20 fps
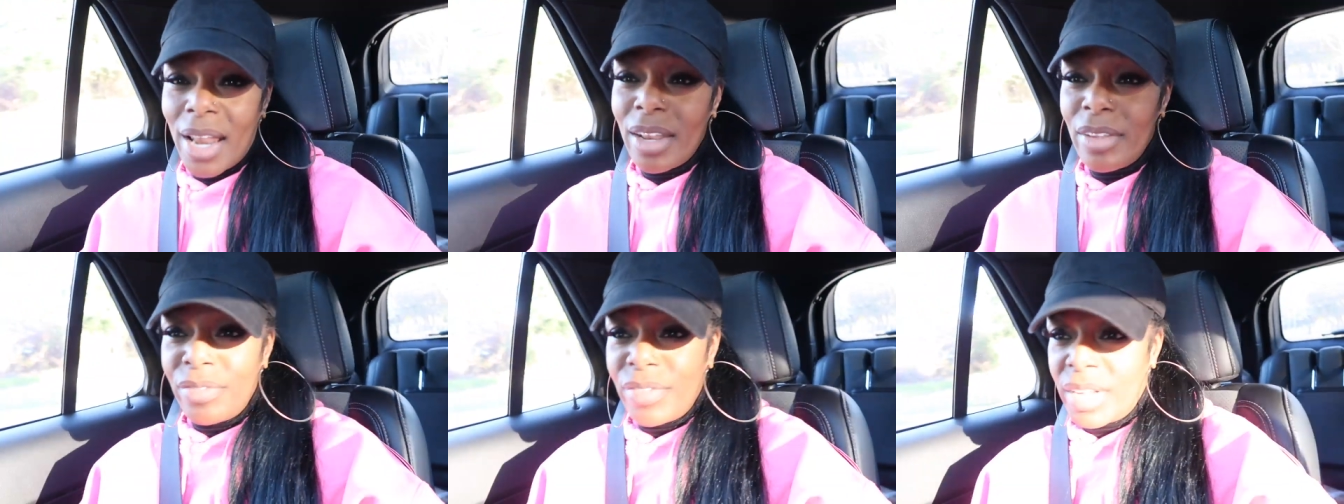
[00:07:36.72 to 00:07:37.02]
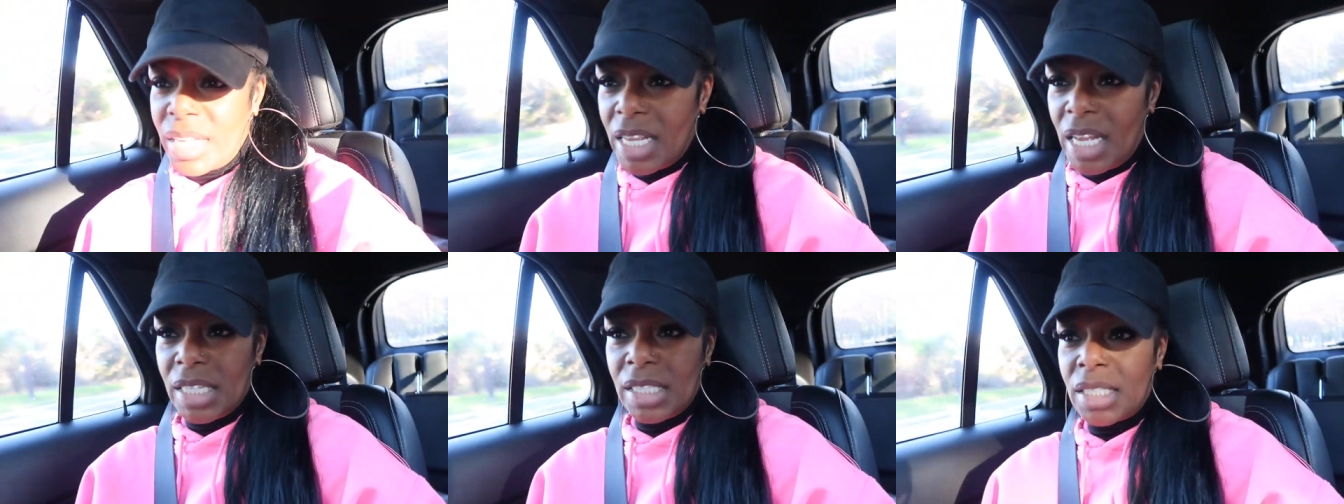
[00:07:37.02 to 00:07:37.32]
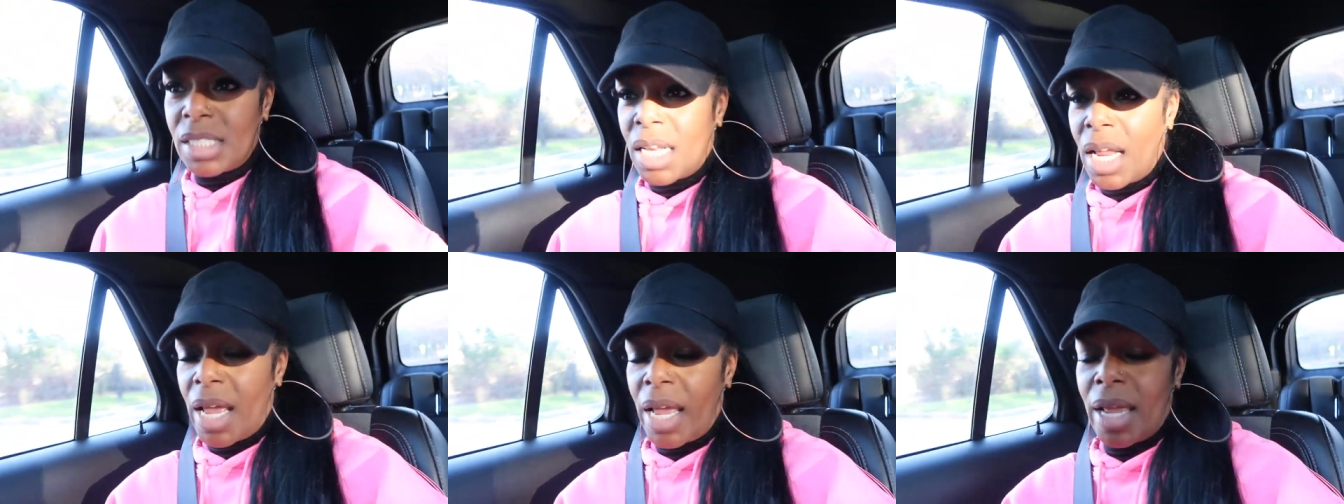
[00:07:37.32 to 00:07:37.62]
elephant
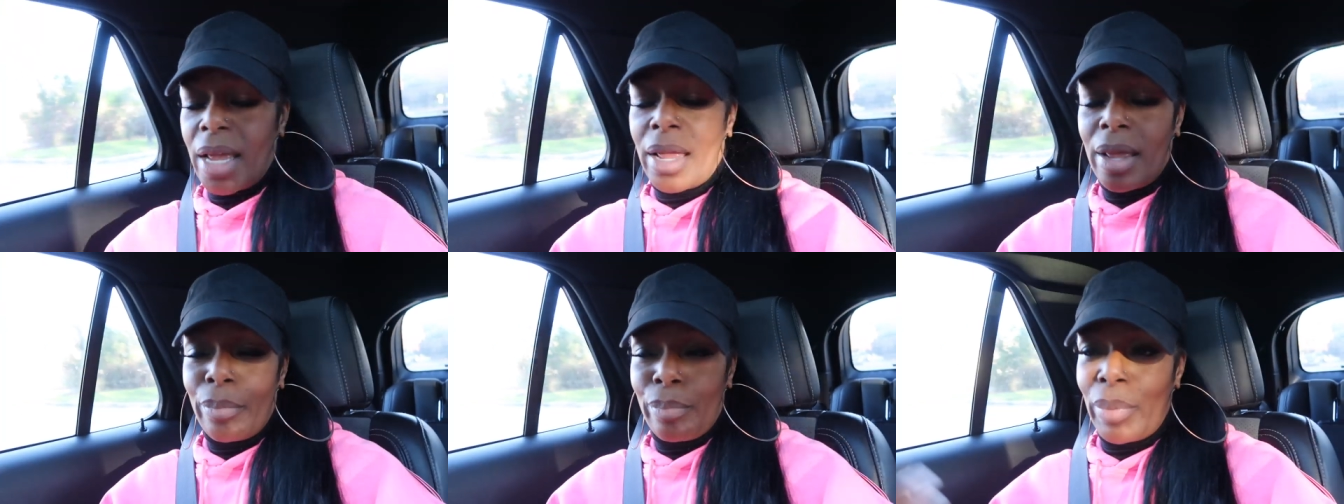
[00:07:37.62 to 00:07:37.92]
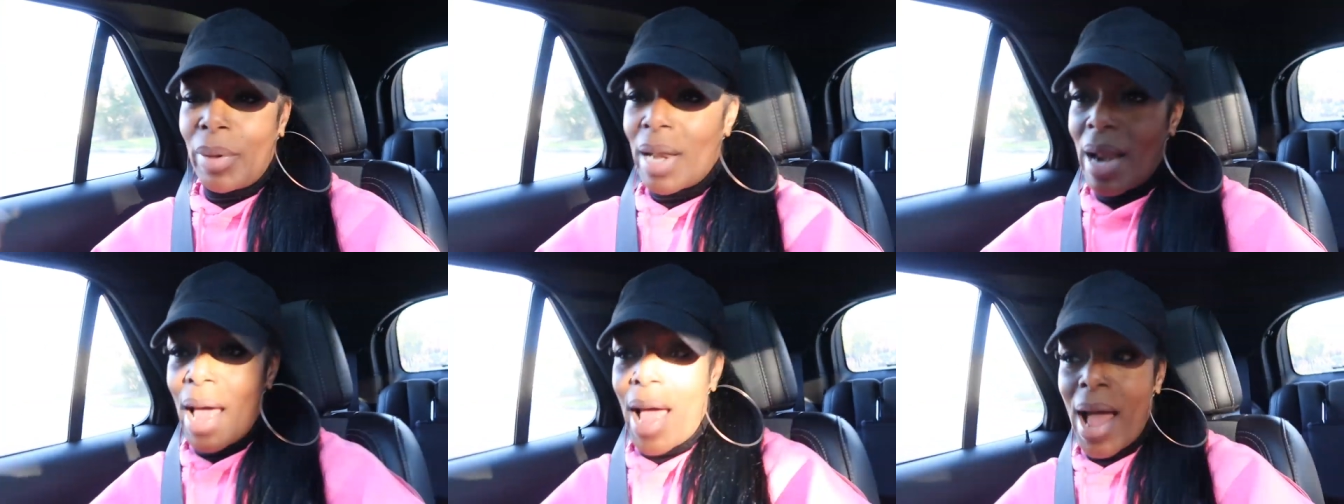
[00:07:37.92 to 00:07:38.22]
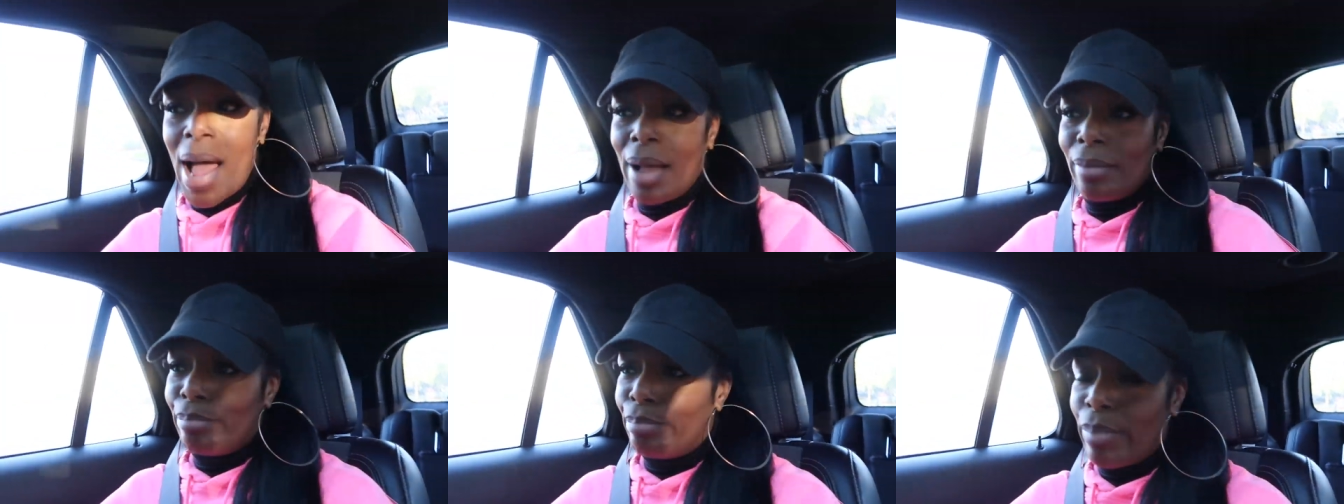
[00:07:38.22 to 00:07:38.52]
yesterday, but
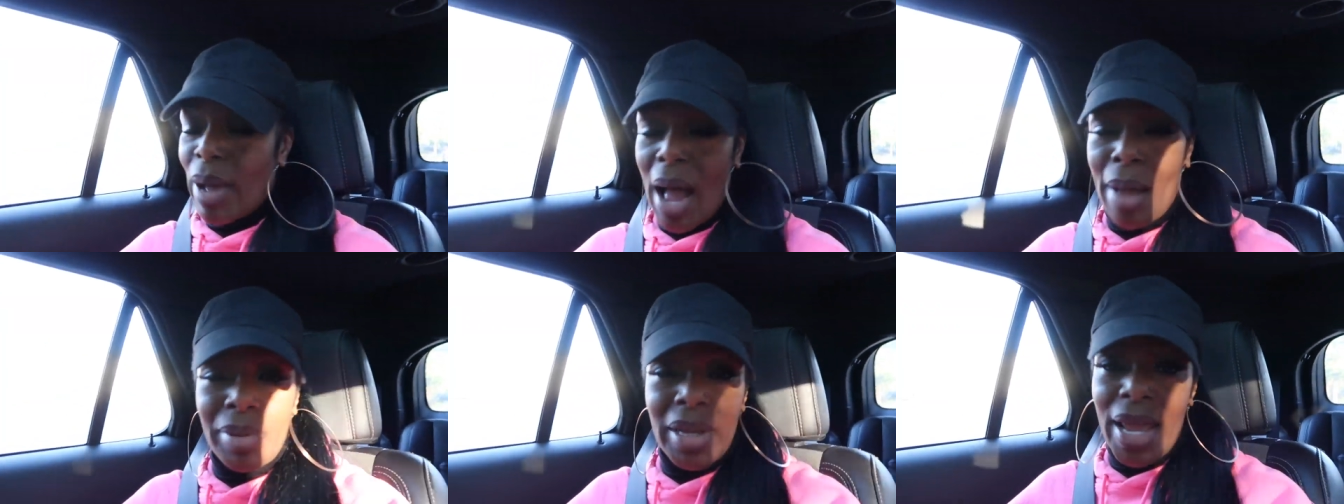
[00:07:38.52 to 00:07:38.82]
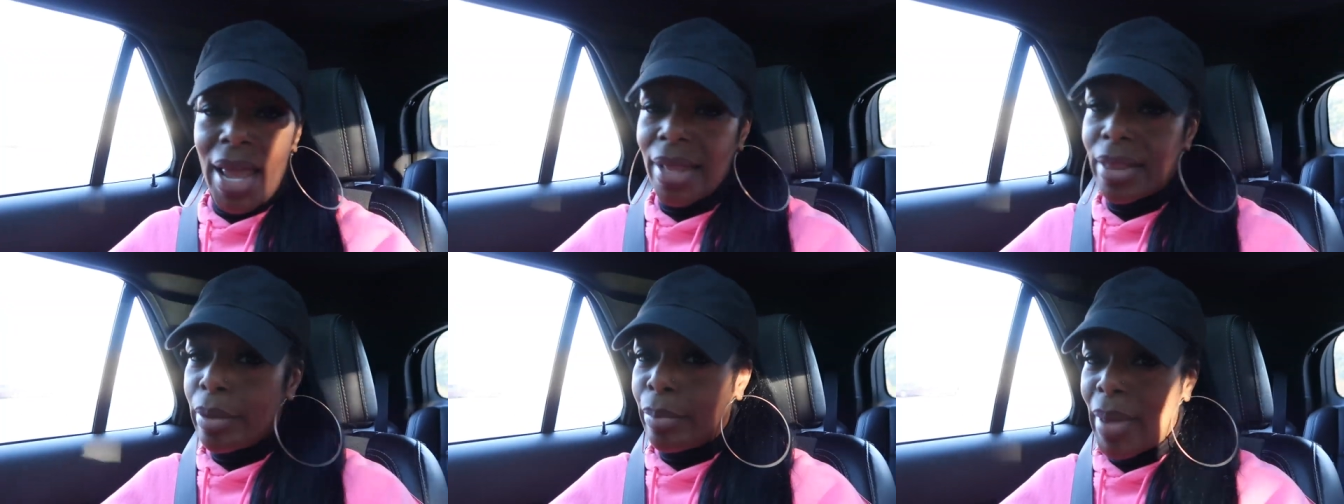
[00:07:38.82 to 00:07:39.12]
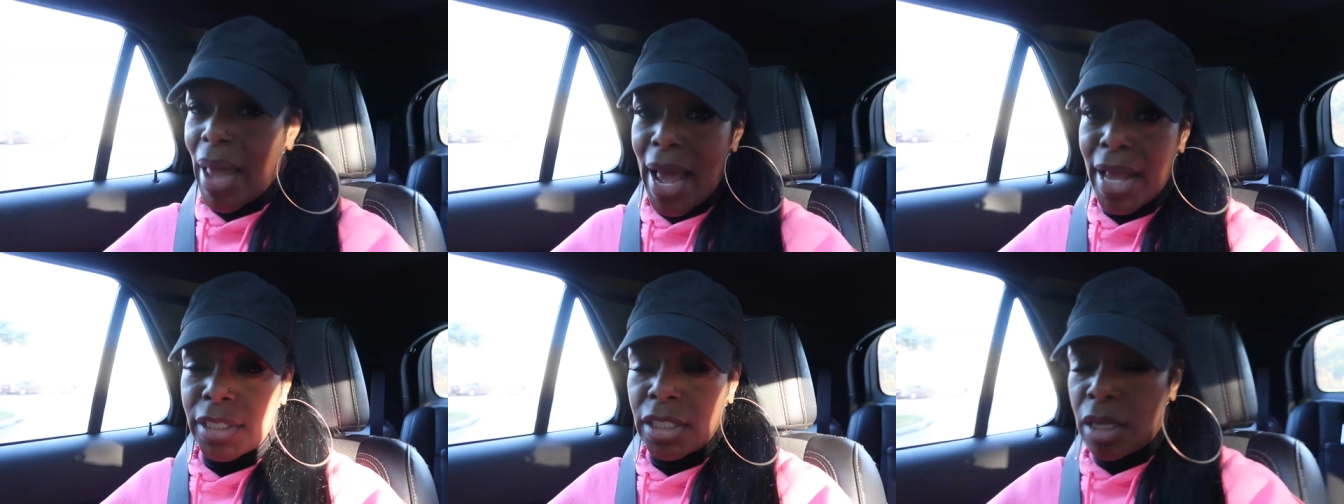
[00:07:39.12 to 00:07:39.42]
Bobbi had the
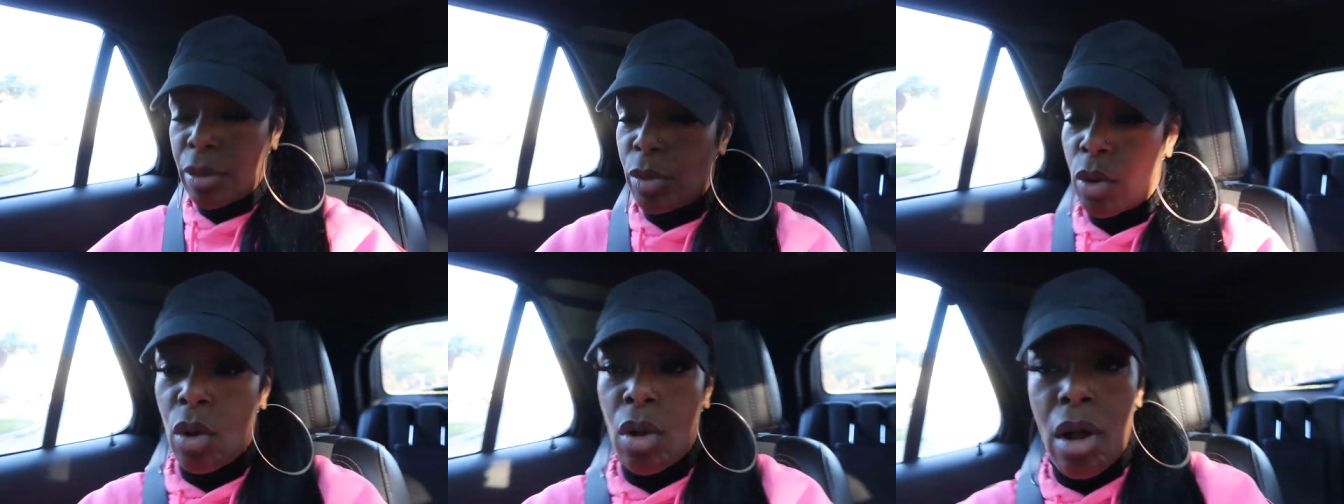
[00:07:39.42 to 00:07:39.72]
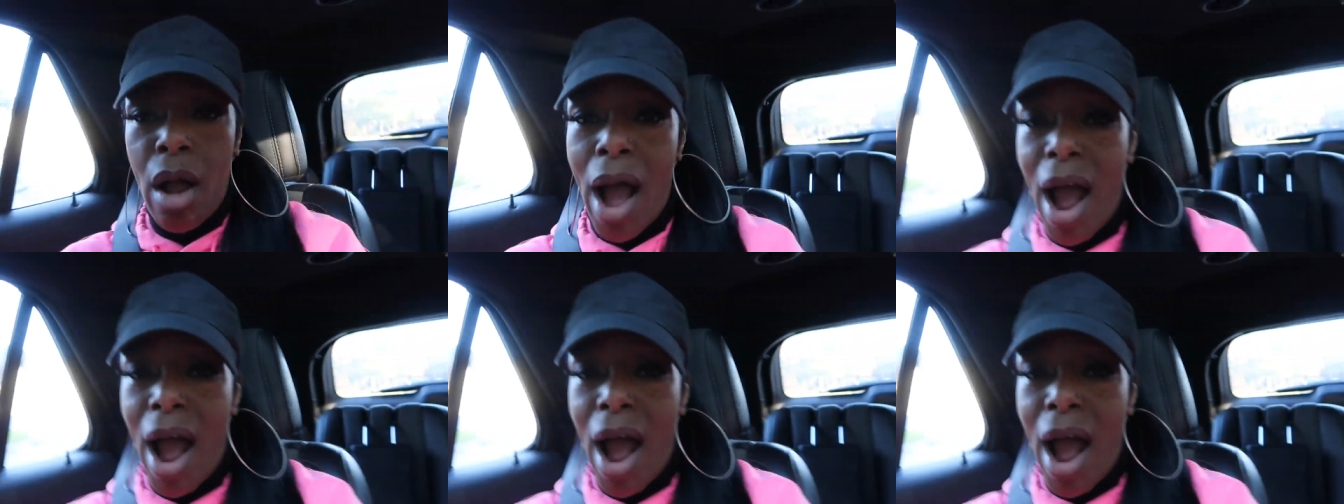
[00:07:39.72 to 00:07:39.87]
basketball.